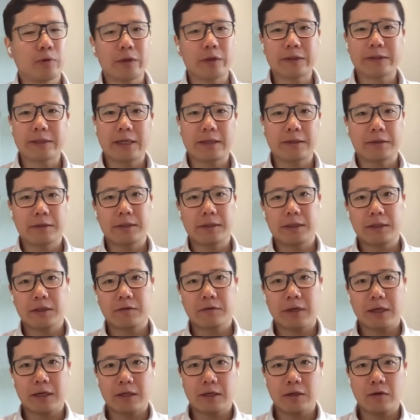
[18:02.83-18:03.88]
boils down to
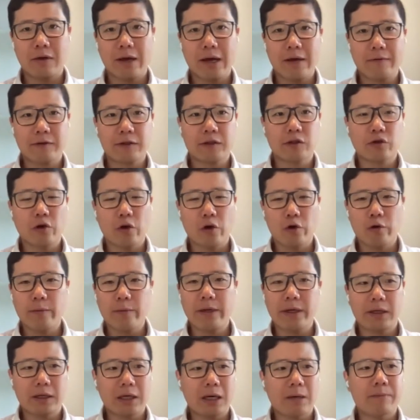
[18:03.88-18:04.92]
this, right? You have so
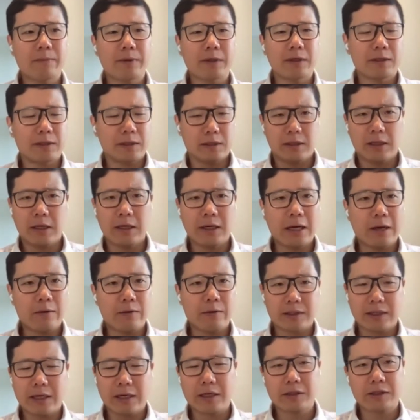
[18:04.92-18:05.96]
many companies, and
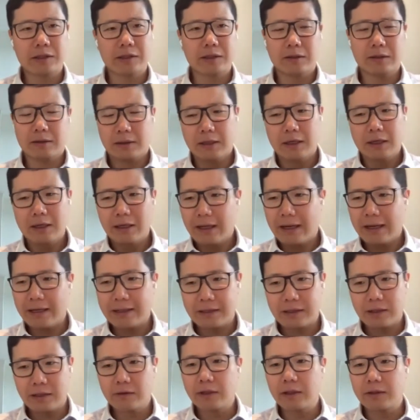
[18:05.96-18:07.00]
I
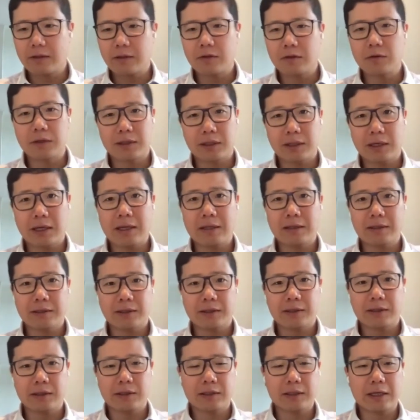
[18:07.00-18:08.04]
still need to do this
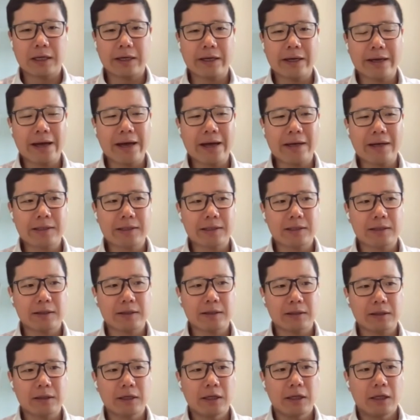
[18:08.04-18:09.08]
analysis. I asked
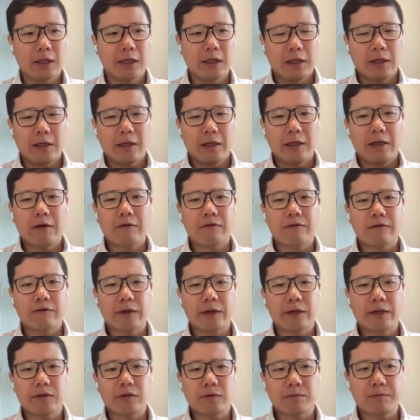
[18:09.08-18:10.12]
a
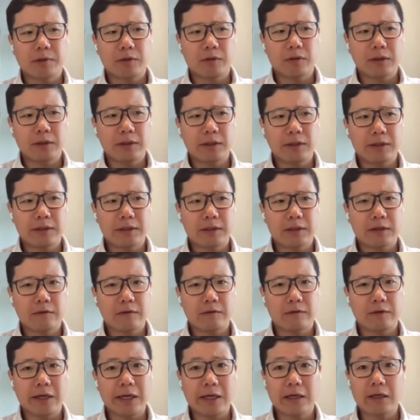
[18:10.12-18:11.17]
friend to pull a list
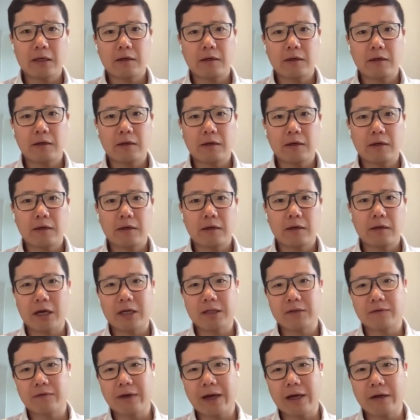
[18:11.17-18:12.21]
of negative
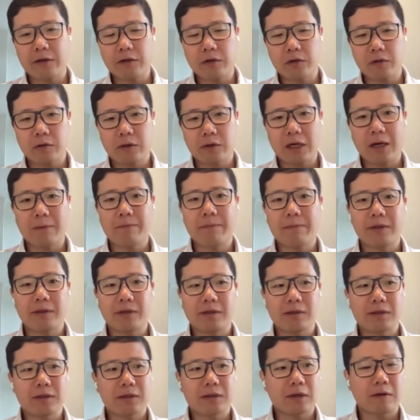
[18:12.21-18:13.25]
enterprise value
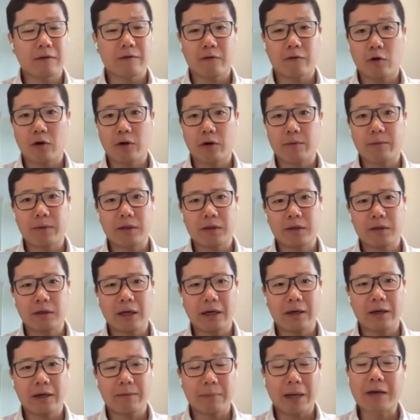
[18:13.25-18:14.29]
companies for me,
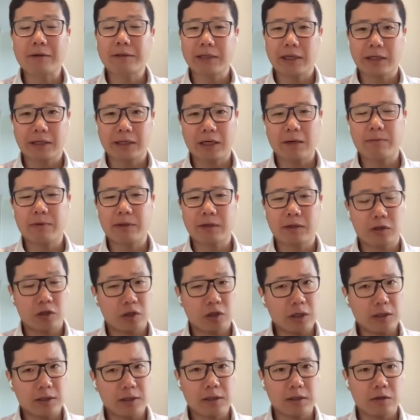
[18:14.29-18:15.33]
biotech companies,
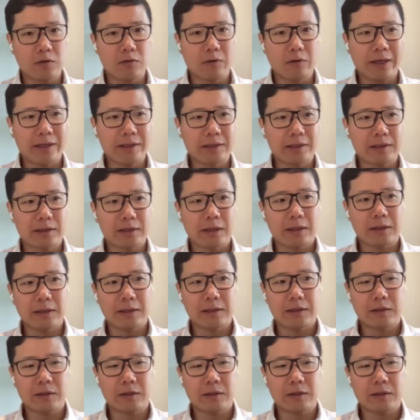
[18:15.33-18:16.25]
just the US